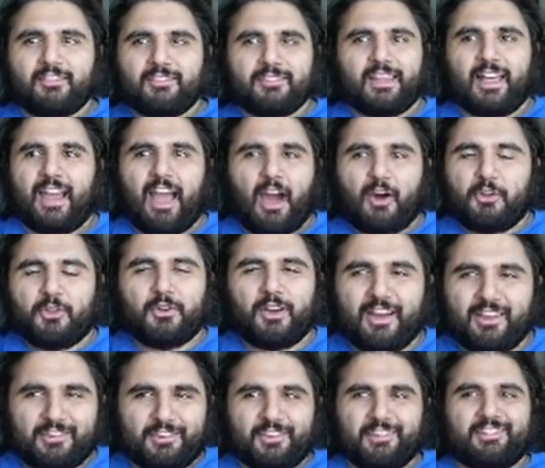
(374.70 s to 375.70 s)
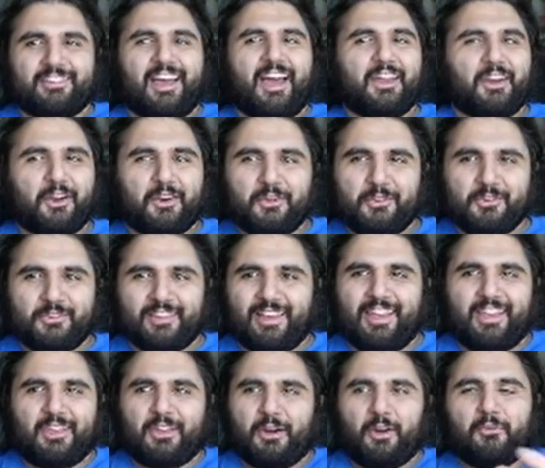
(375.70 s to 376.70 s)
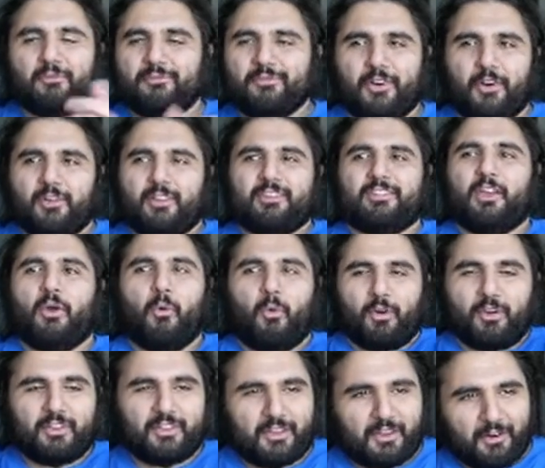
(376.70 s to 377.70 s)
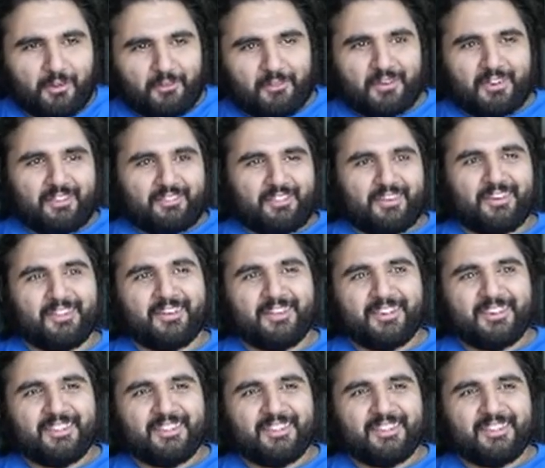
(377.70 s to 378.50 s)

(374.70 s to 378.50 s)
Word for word: how do you guys decide on who's like, you know, let's say org of the year or whatever.